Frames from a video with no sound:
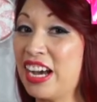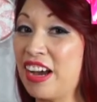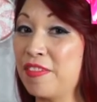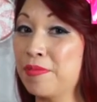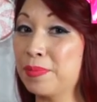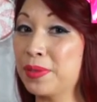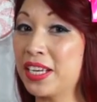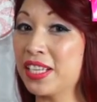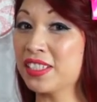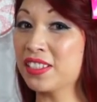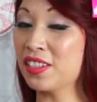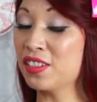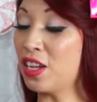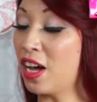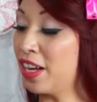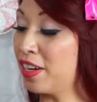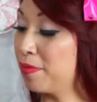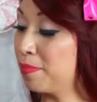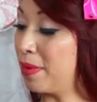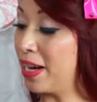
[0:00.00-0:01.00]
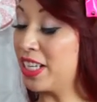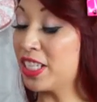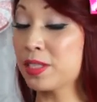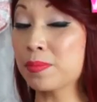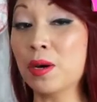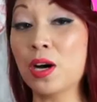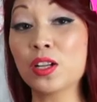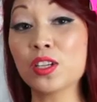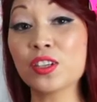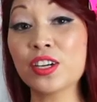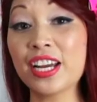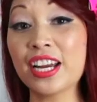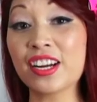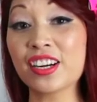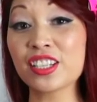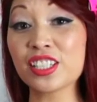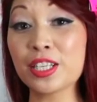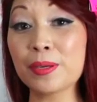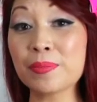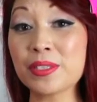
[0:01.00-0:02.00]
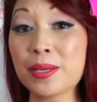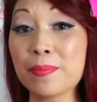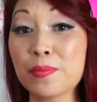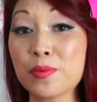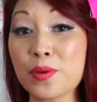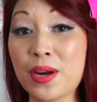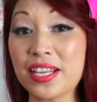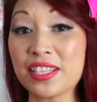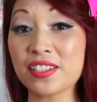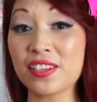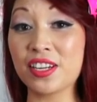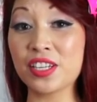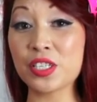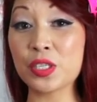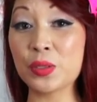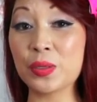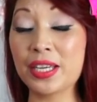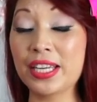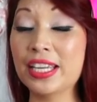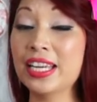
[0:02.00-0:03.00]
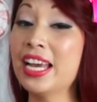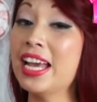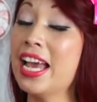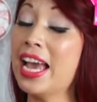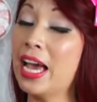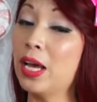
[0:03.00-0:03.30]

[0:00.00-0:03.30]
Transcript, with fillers: I've placed a lot of my smaller hair clips and barrettes onto it.